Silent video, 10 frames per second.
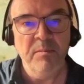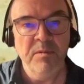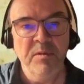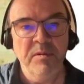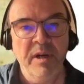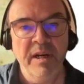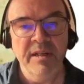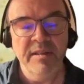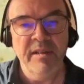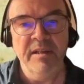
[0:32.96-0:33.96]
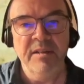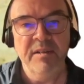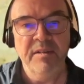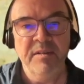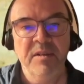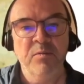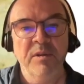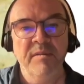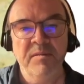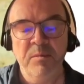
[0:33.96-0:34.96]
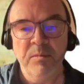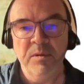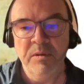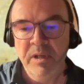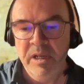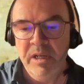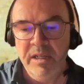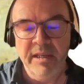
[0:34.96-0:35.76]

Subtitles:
the art, like this one from Da